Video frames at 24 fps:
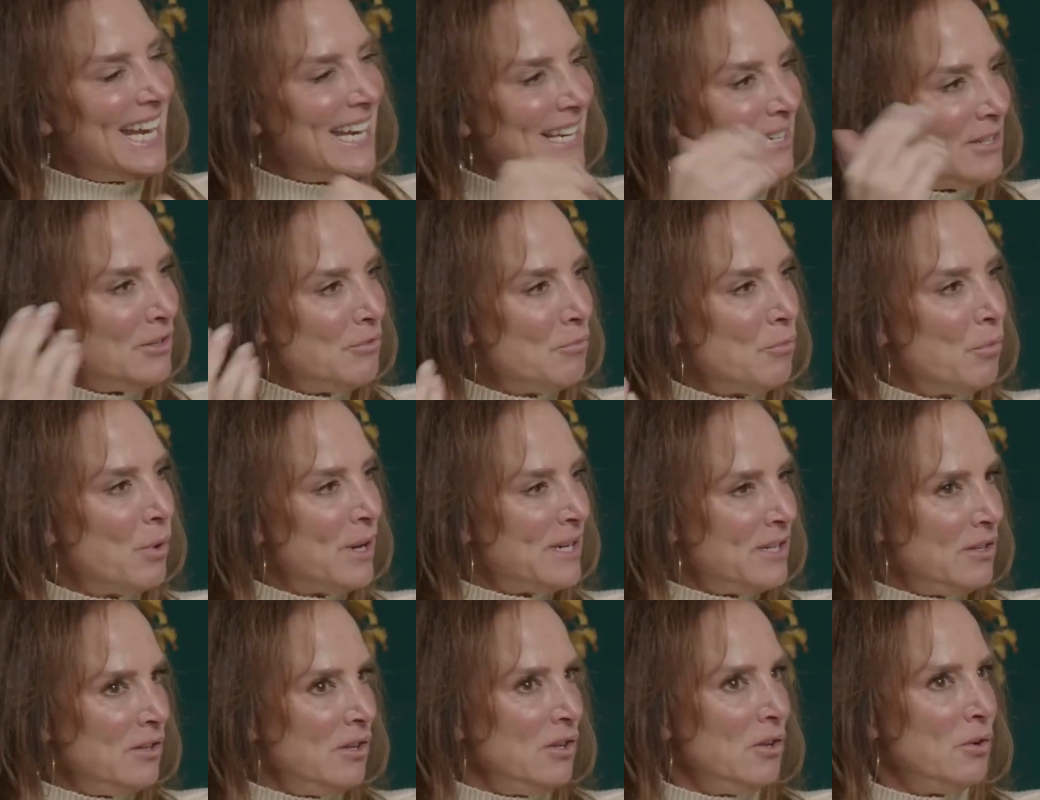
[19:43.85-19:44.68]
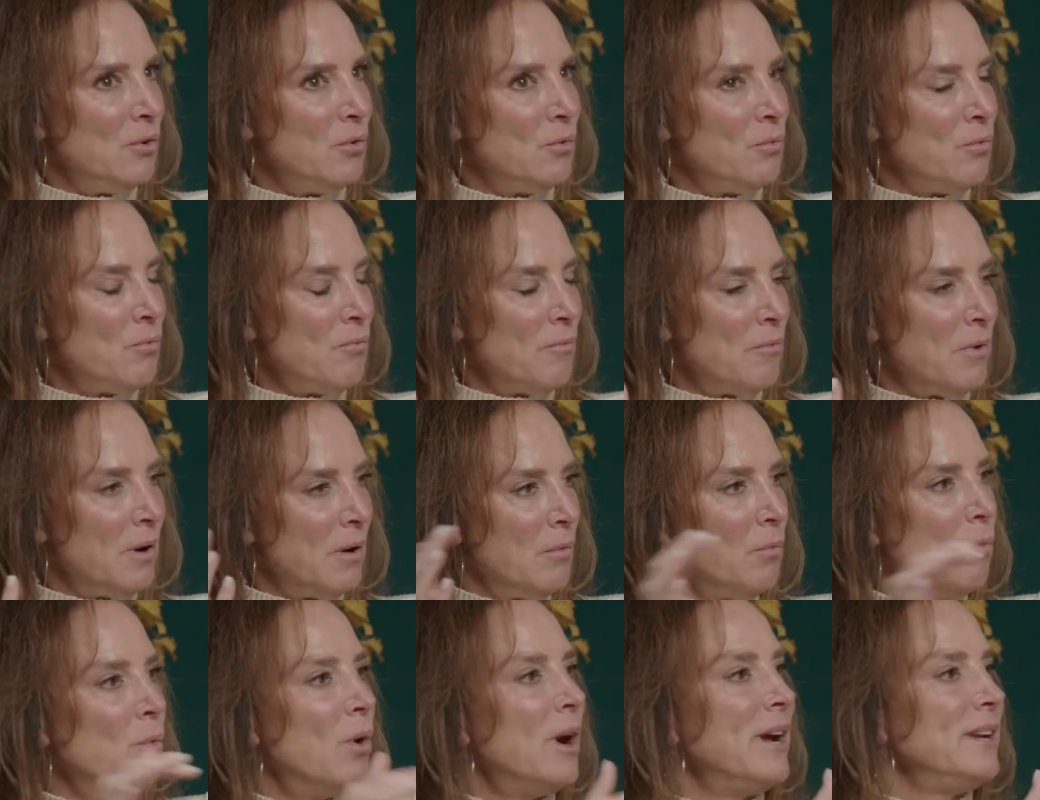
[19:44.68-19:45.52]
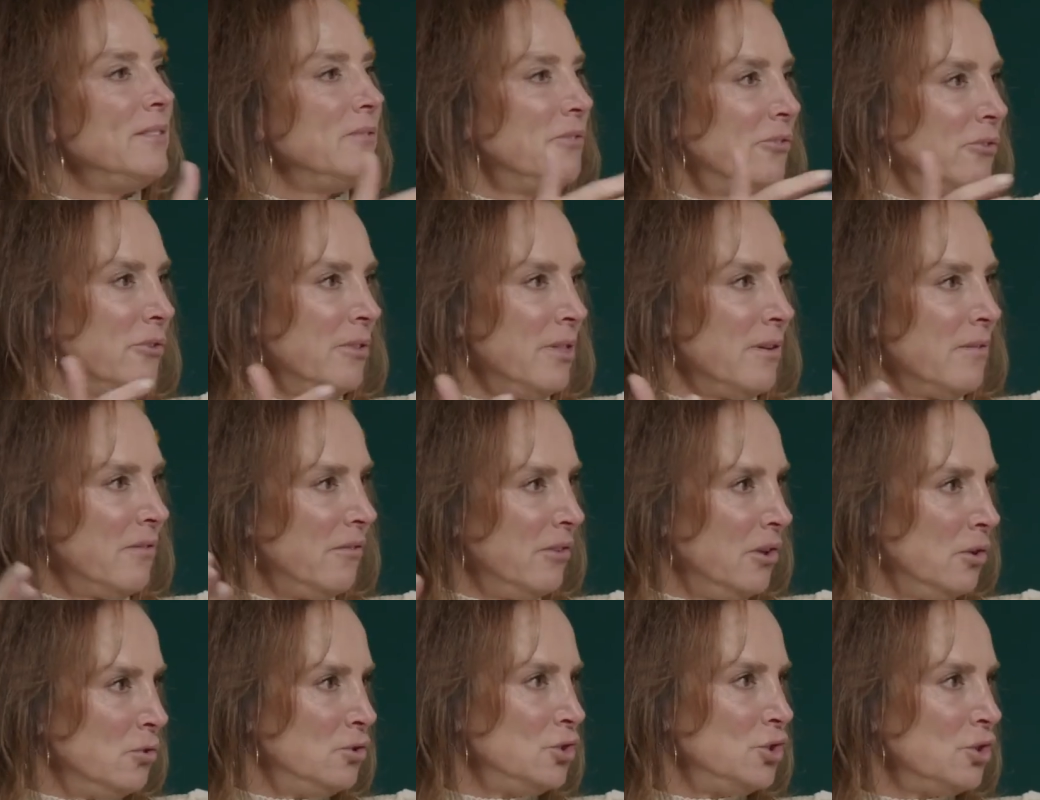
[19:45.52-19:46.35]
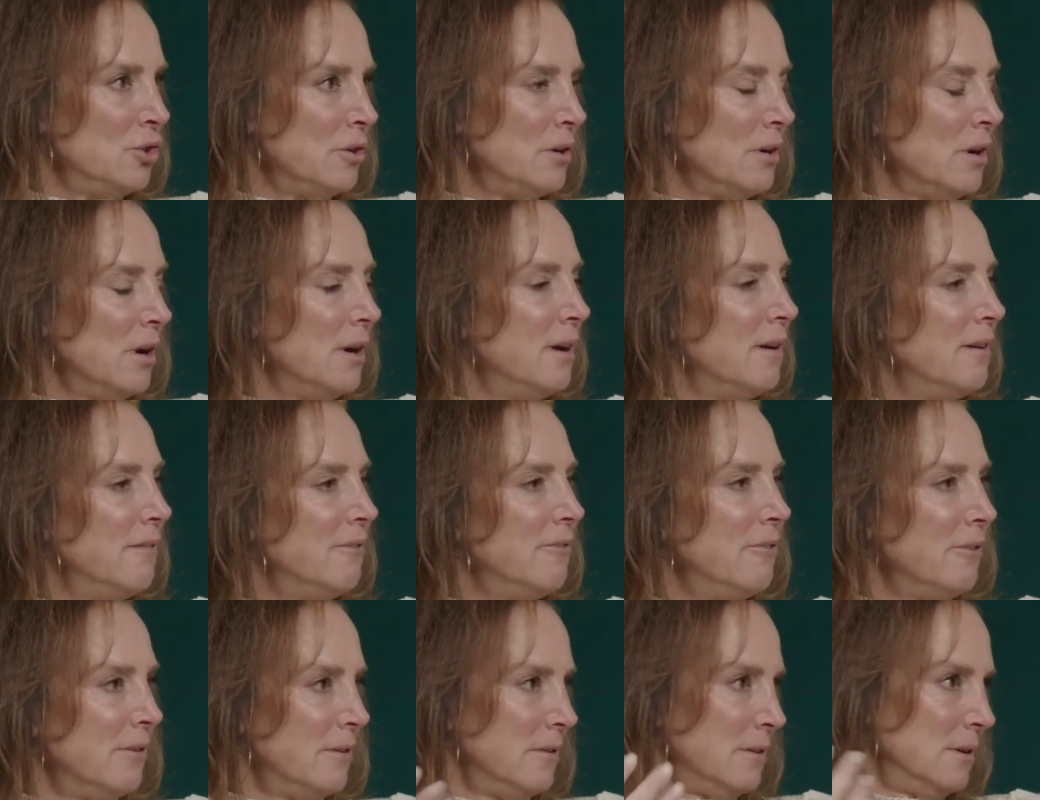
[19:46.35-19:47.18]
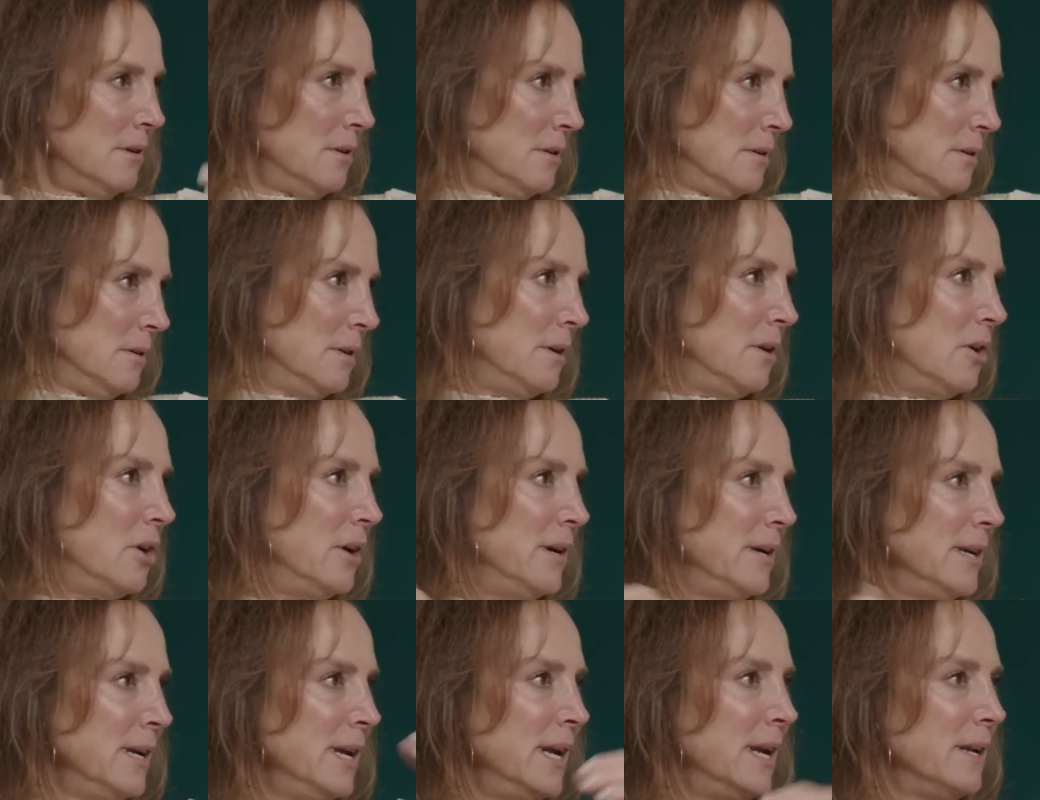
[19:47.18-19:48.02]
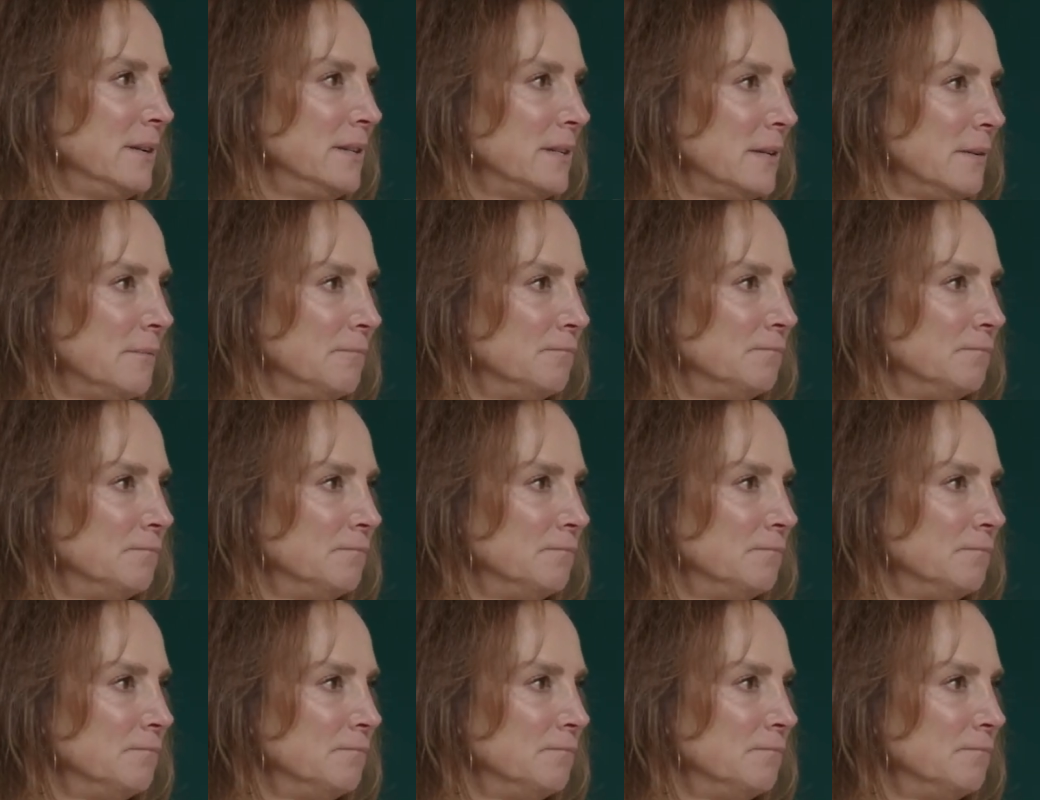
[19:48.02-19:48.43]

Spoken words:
And what do you want for the future of Heart and Hand?